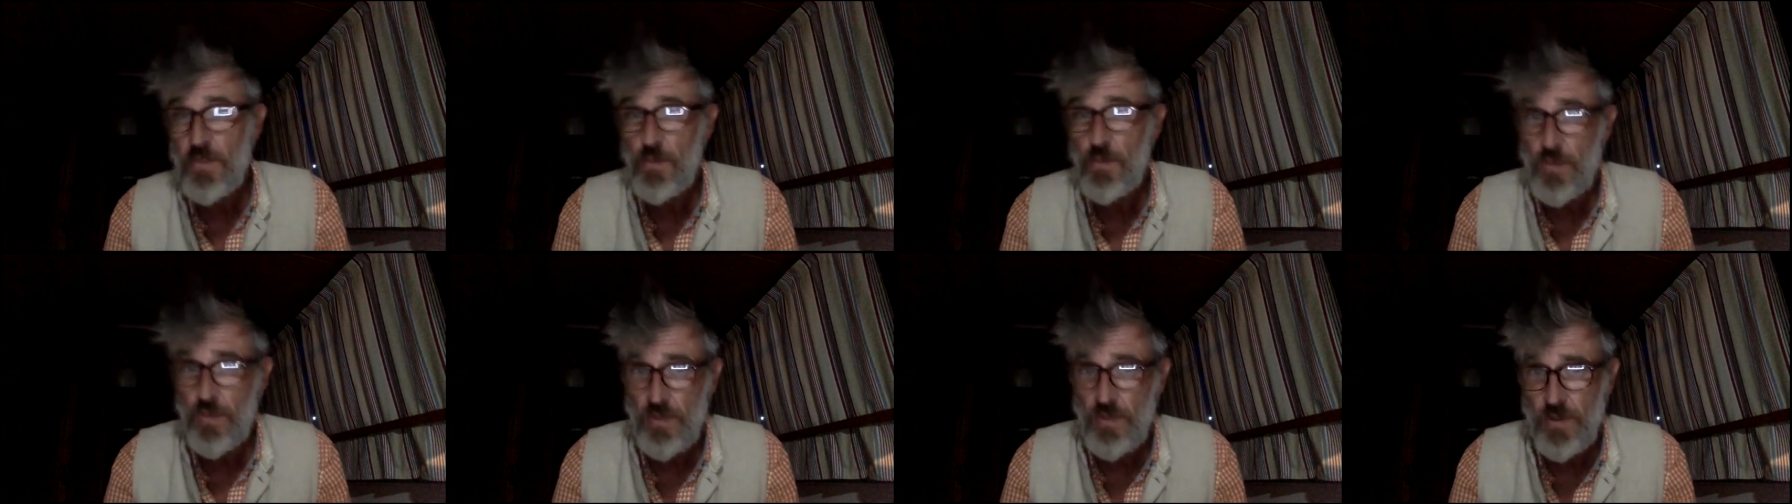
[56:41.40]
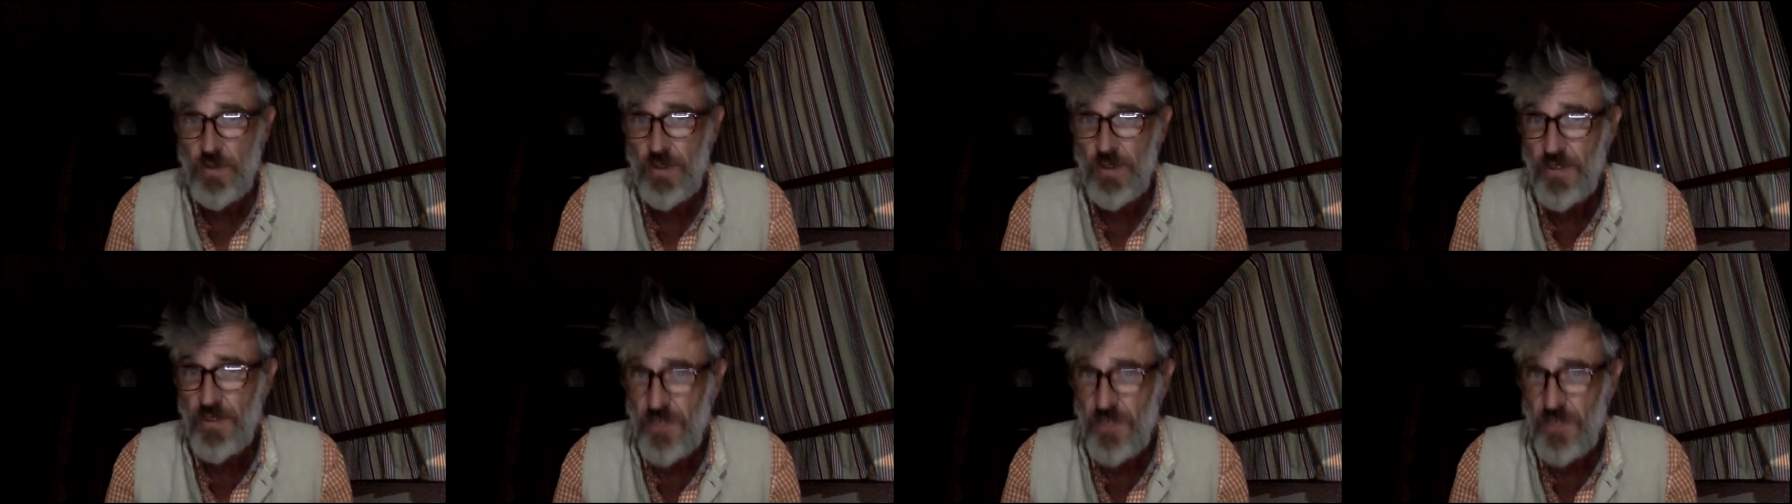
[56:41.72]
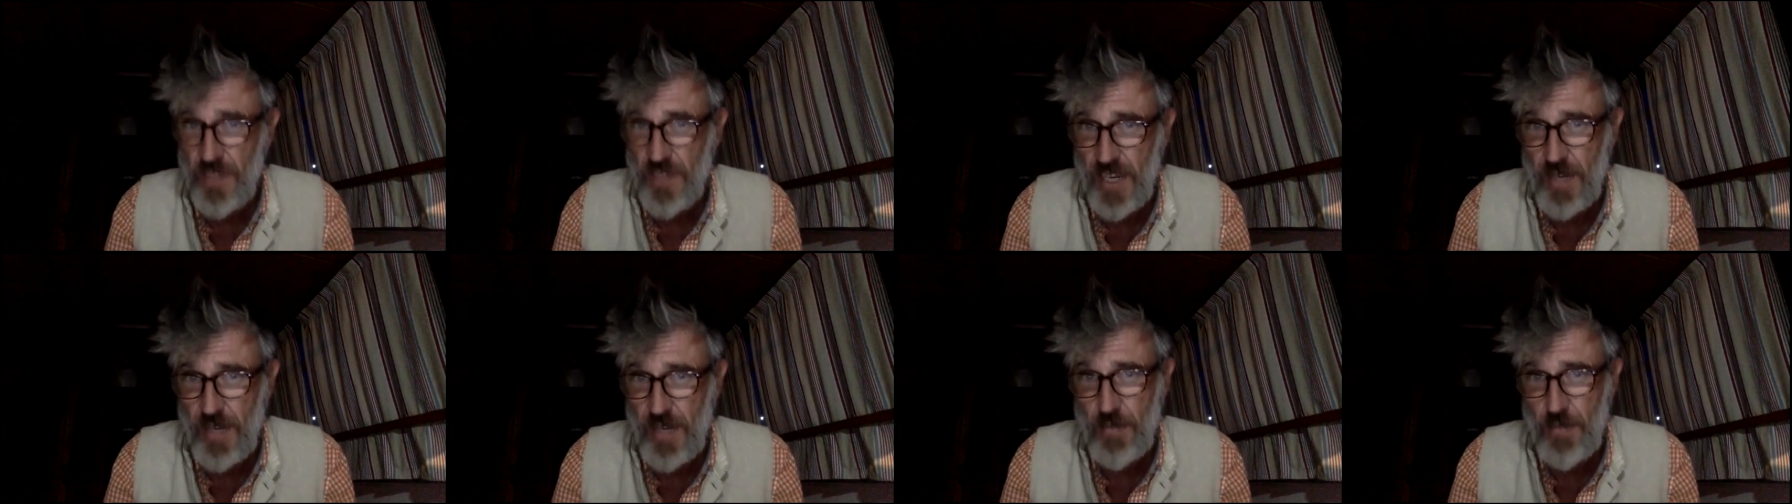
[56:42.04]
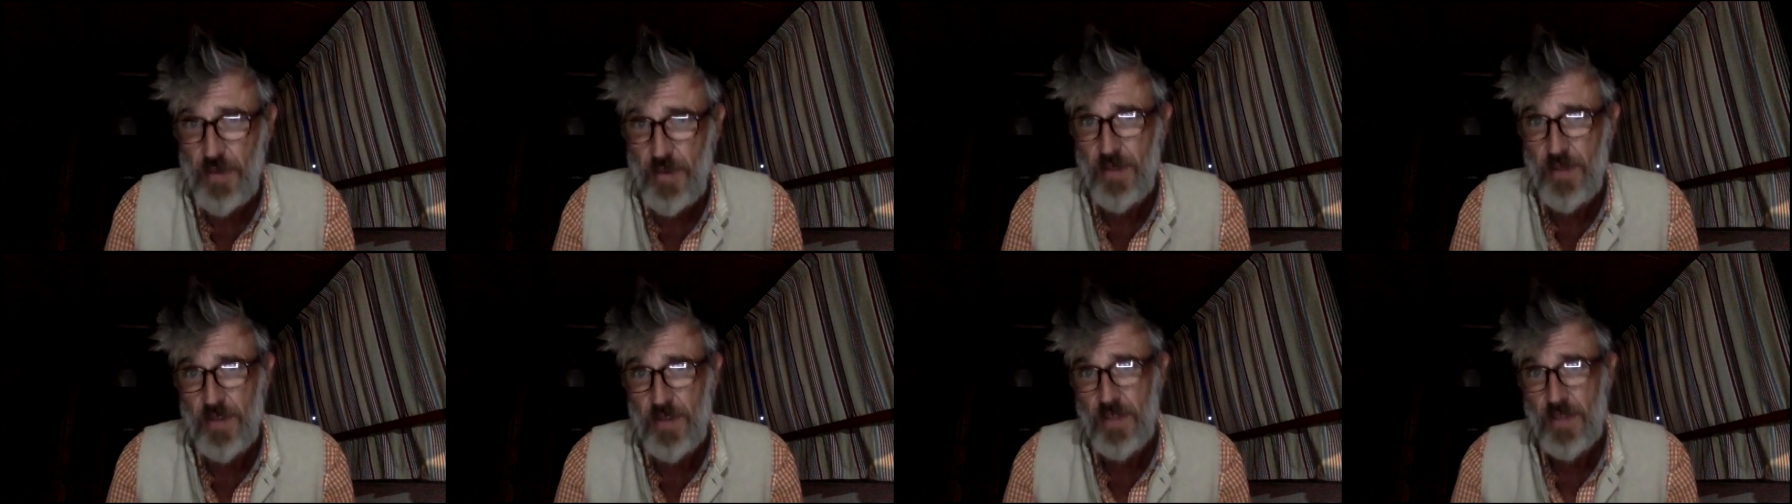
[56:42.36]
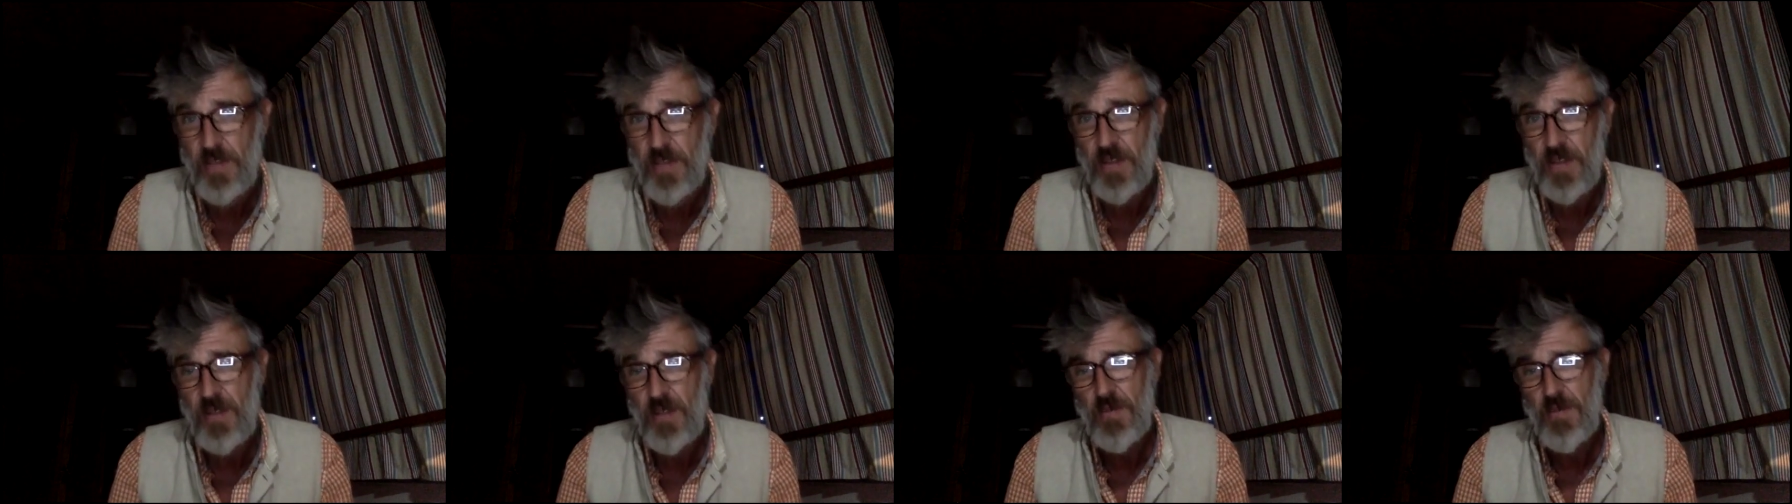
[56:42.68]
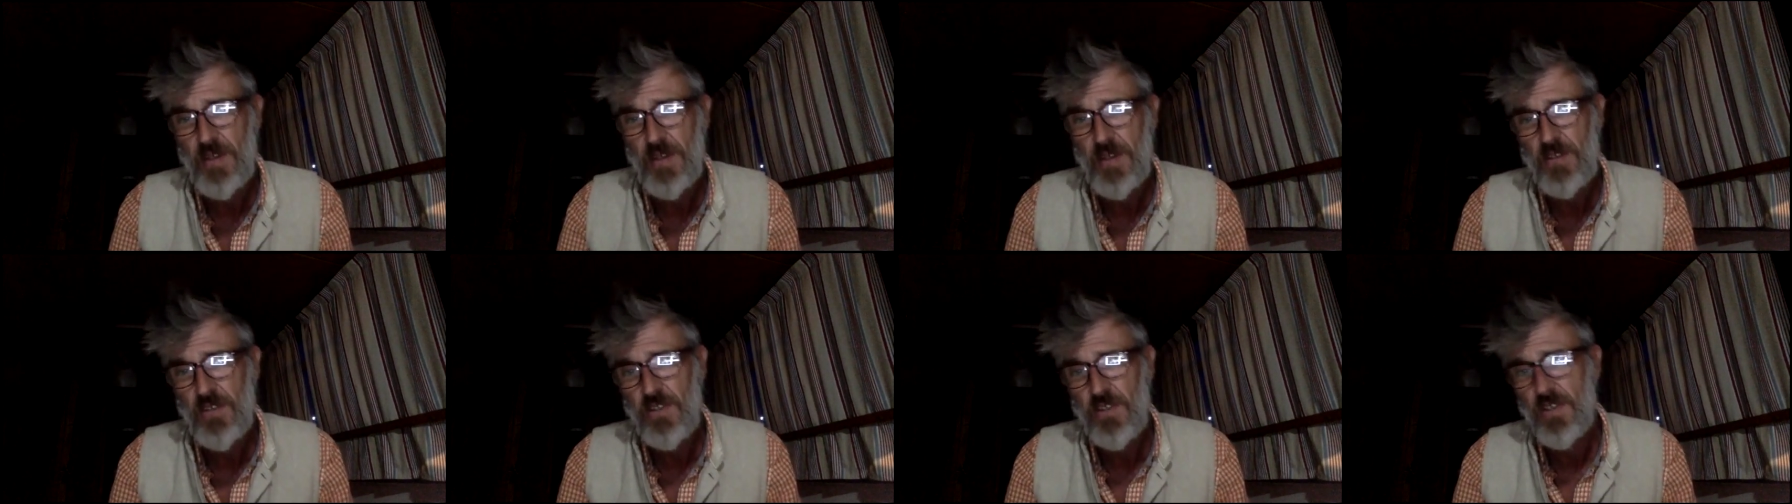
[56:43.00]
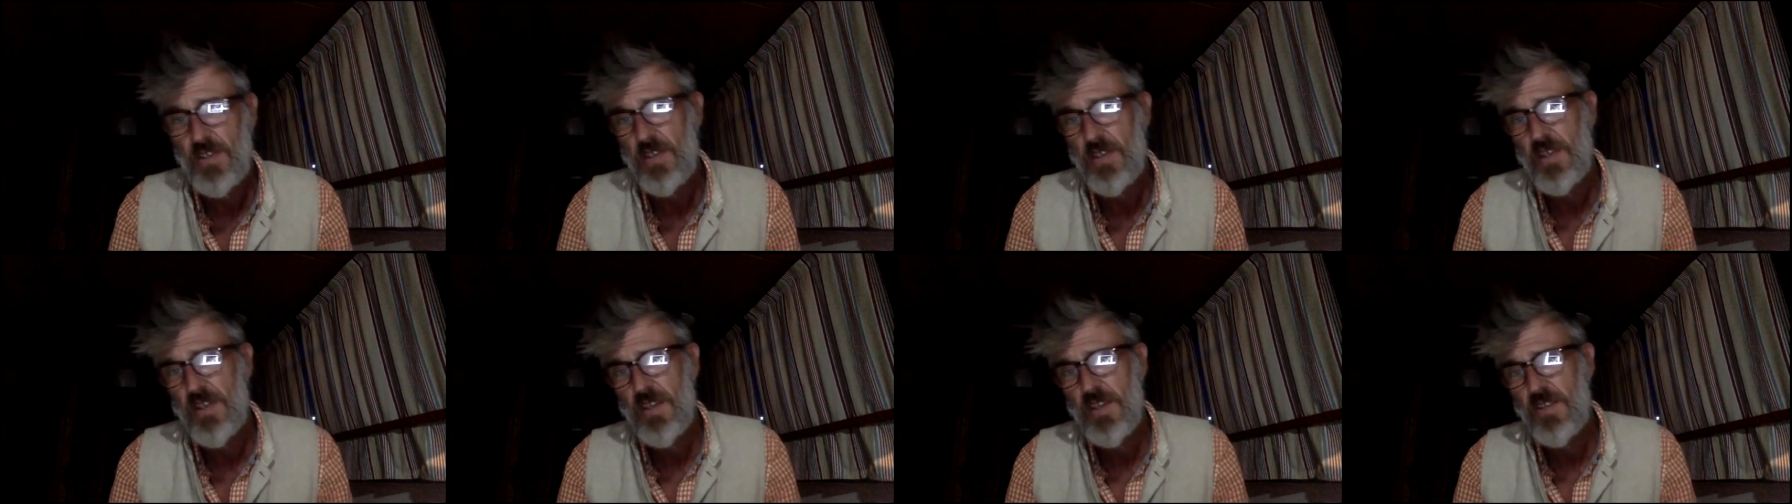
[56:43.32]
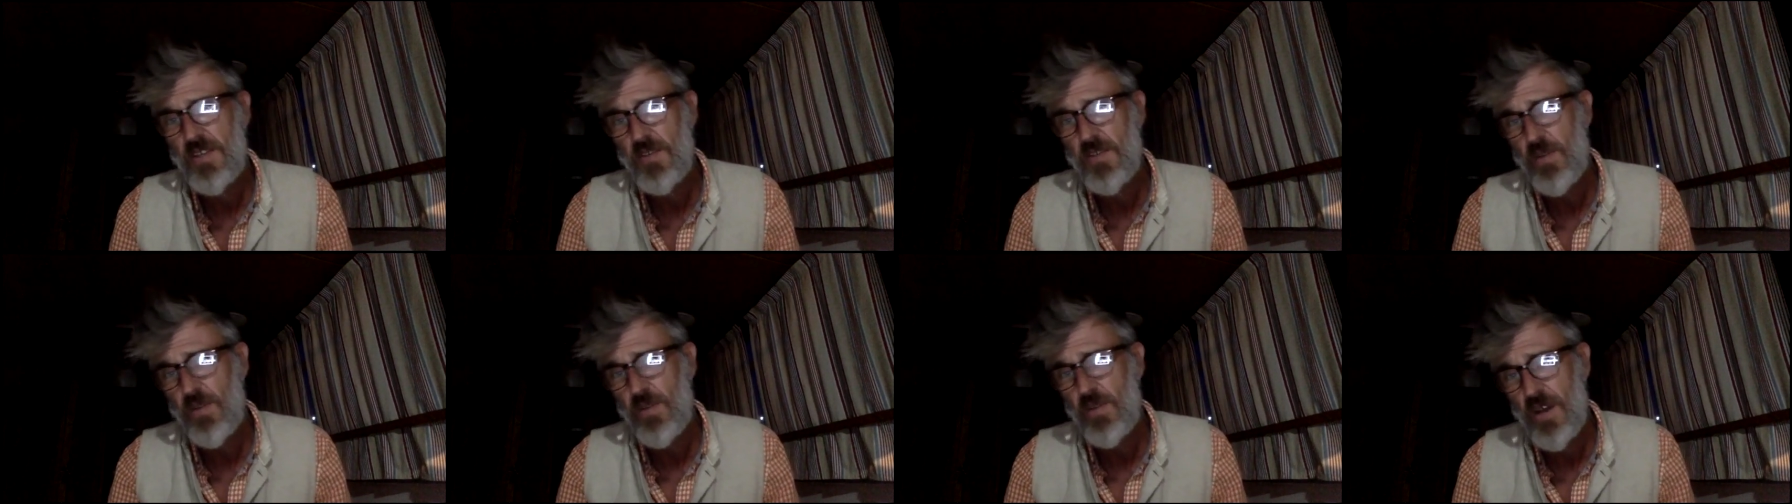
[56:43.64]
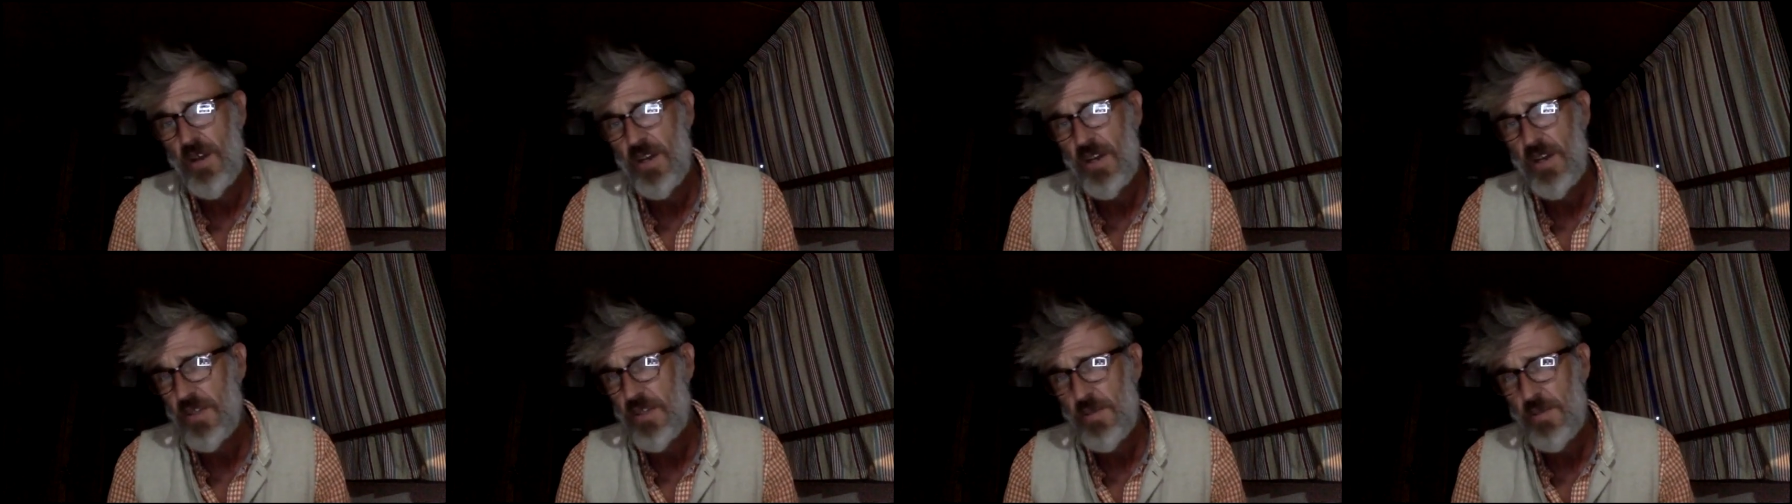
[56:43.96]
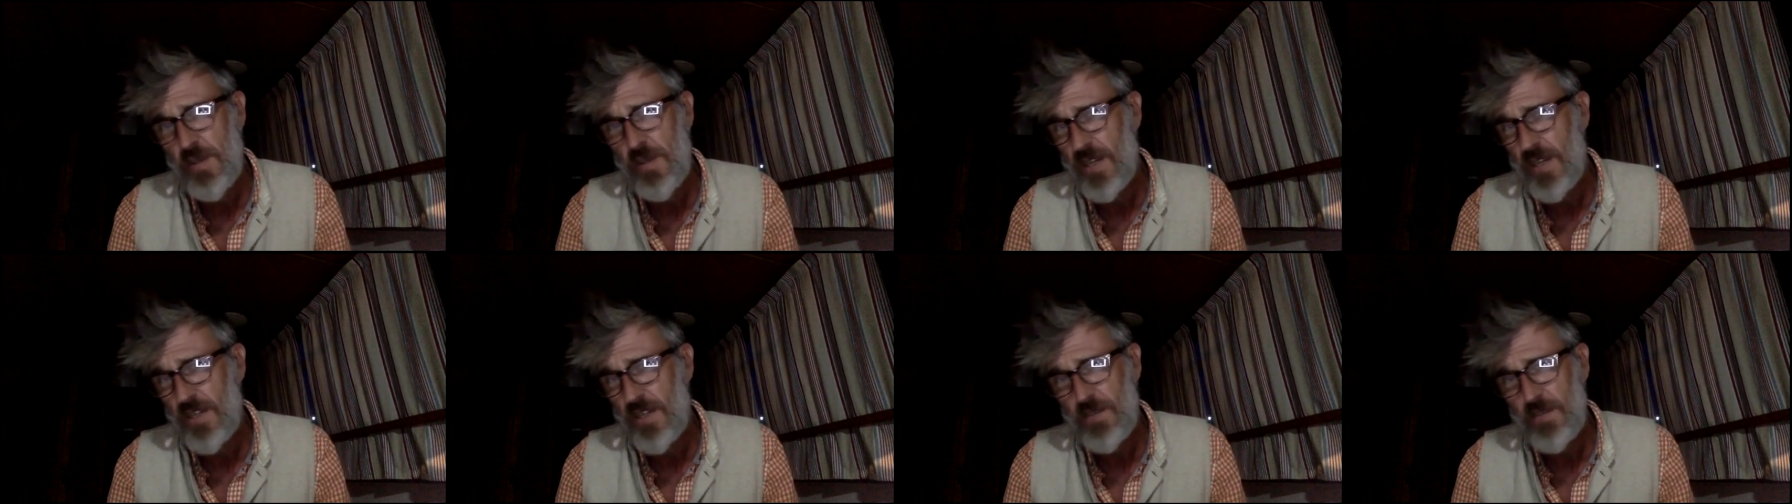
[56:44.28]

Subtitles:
want to escape this dimension to a higher space,